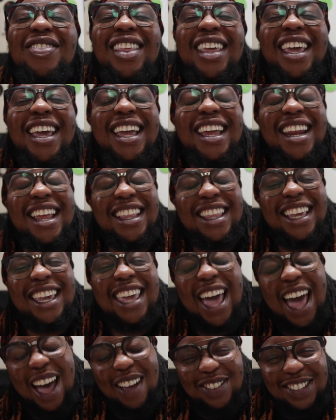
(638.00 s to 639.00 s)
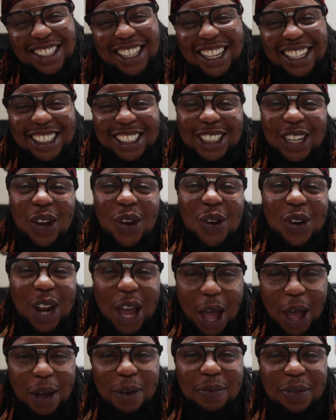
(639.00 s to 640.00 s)
thinking that the cops done showed
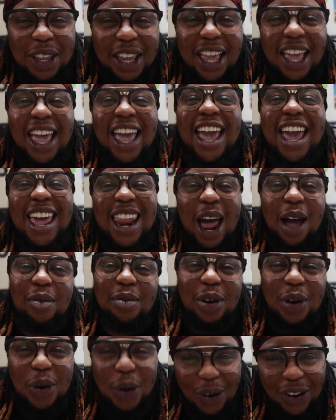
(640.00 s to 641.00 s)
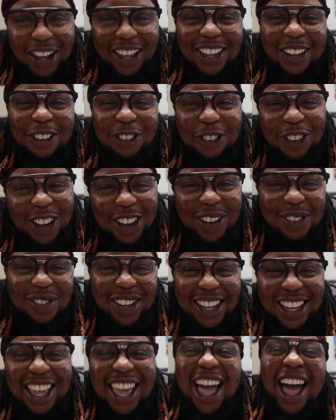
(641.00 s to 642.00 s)
up and I'm caught. You feel
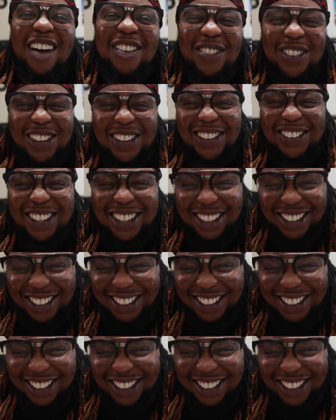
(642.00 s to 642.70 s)
me? I'm caught.